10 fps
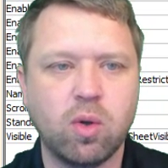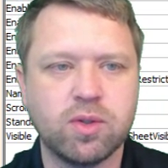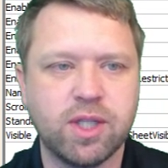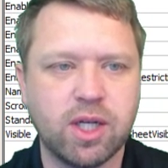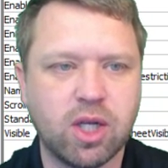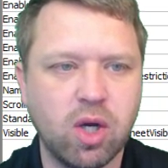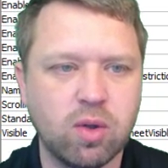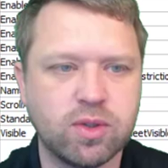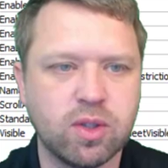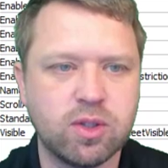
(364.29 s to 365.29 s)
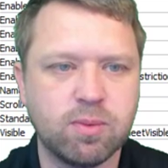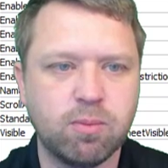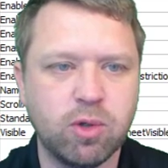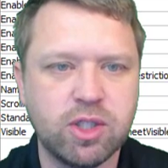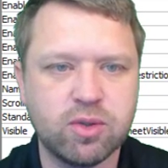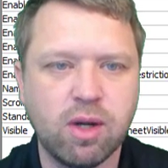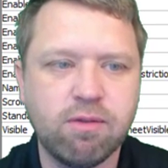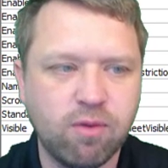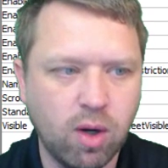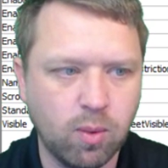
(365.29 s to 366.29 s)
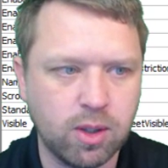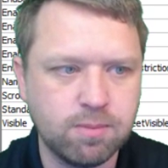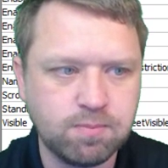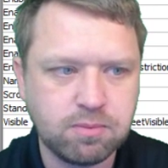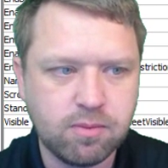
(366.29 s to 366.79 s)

set of code. So it's pretty straightforward.